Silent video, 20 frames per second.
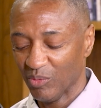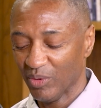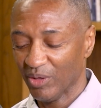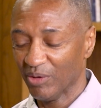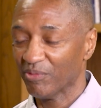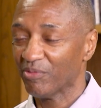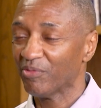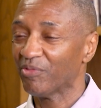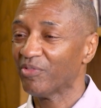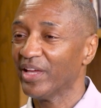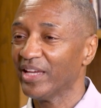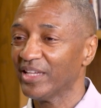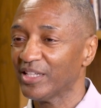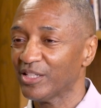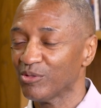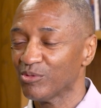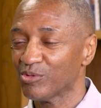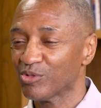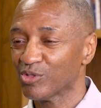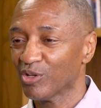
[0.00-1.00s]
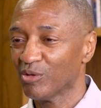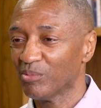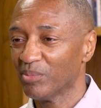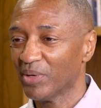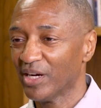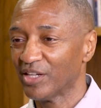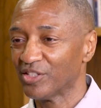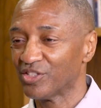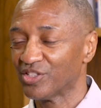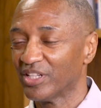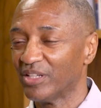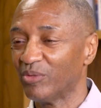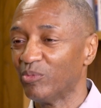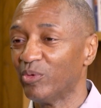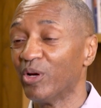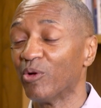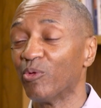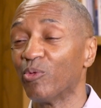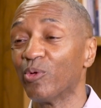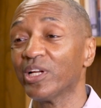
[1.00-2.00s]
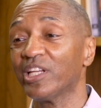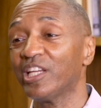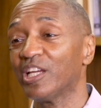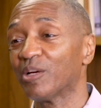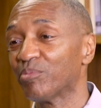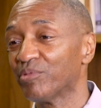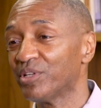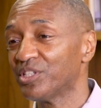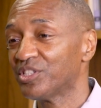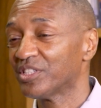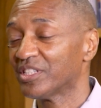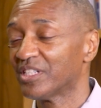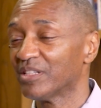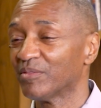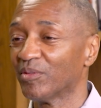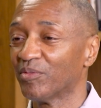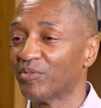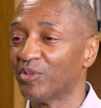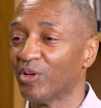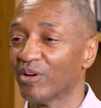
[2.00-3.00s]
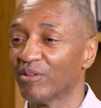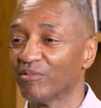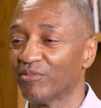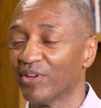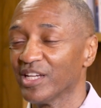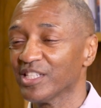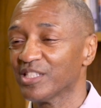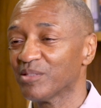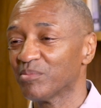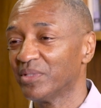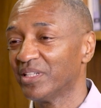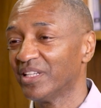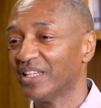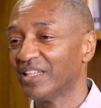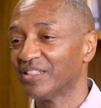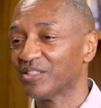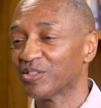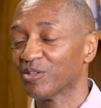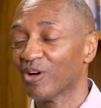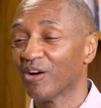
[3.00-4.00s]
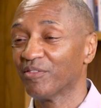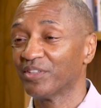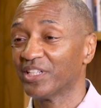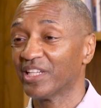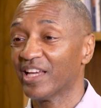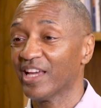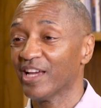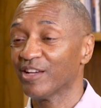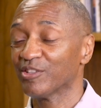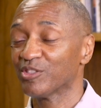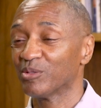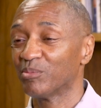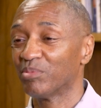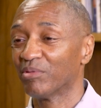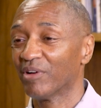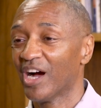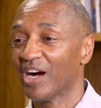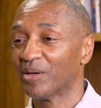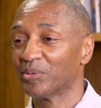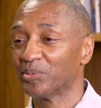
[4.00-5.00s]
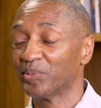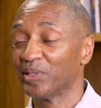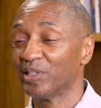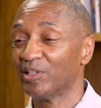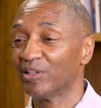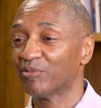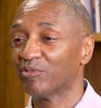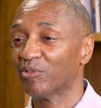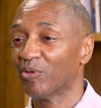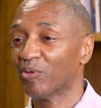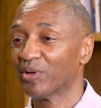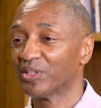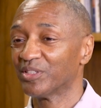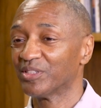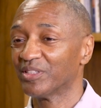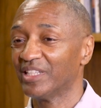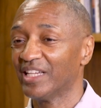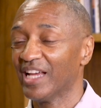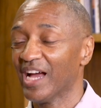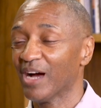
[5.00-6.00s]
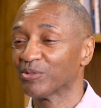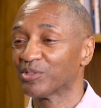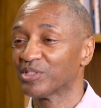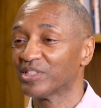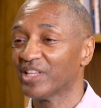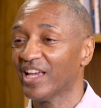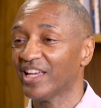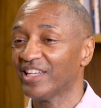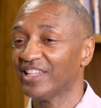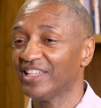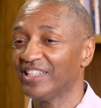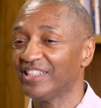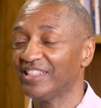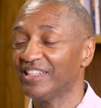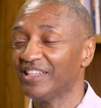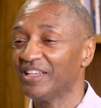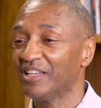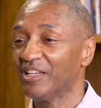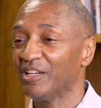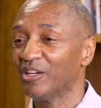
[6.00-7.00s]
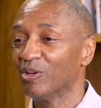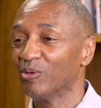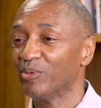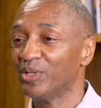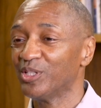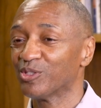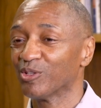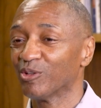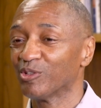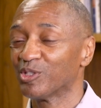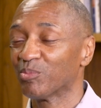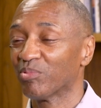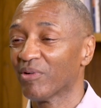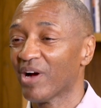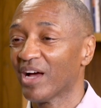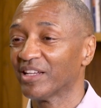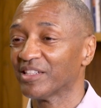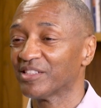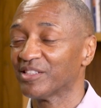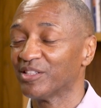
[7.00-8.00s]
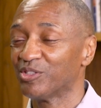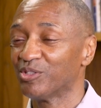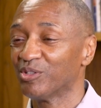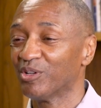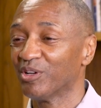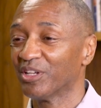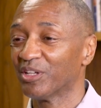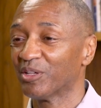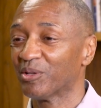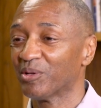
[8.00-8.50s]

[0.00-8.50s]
Well, thank you so much. And we're really appreciative of your investment in solving the cancer problem and look forward to the outstanding research products that you're going to